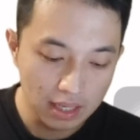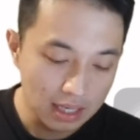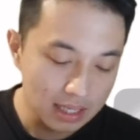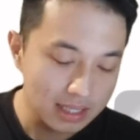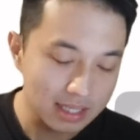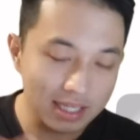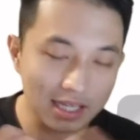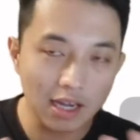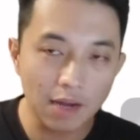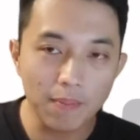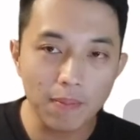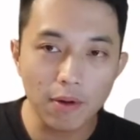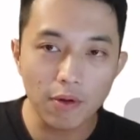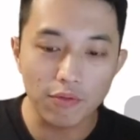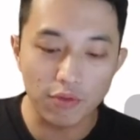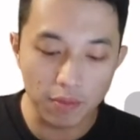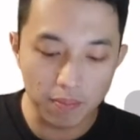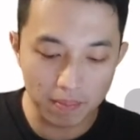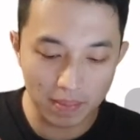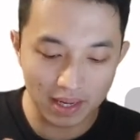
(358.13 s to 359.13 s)
Singapore
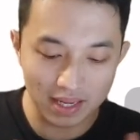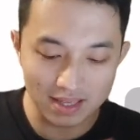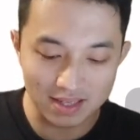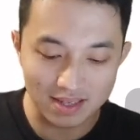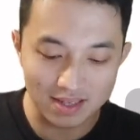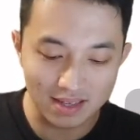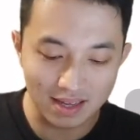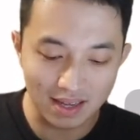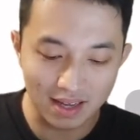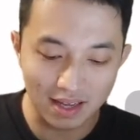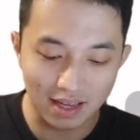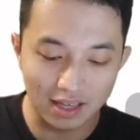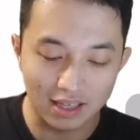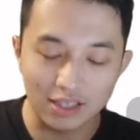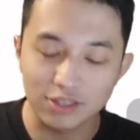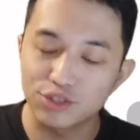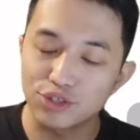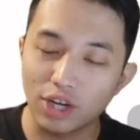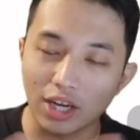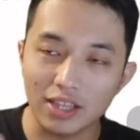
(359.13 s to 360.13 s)
remains
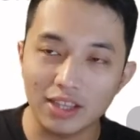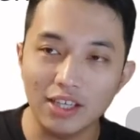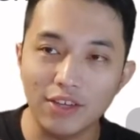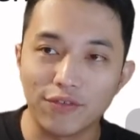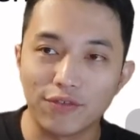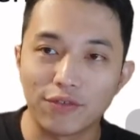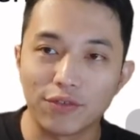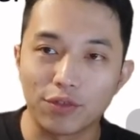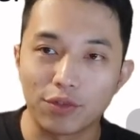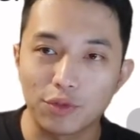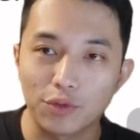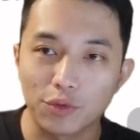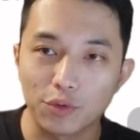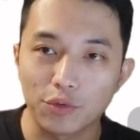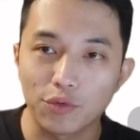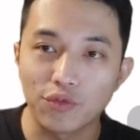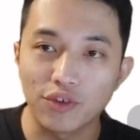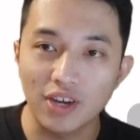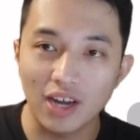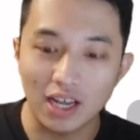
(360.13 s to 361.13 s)
attractive to
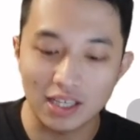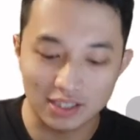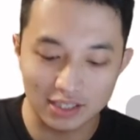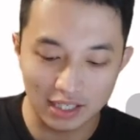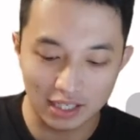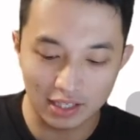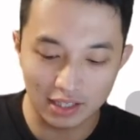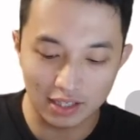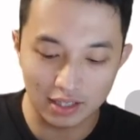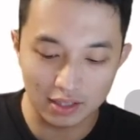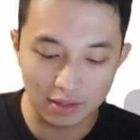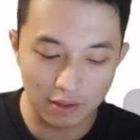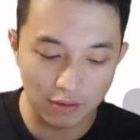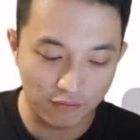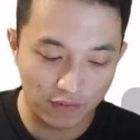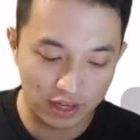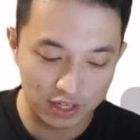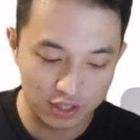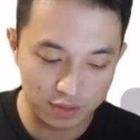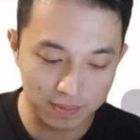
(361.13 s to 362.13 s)
real estate
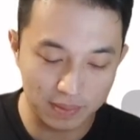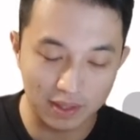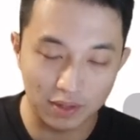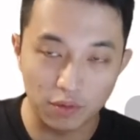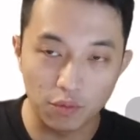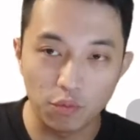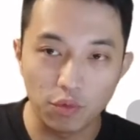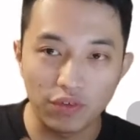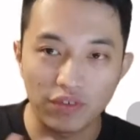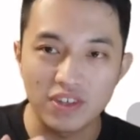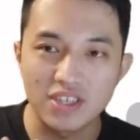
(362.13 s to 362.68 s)
investment with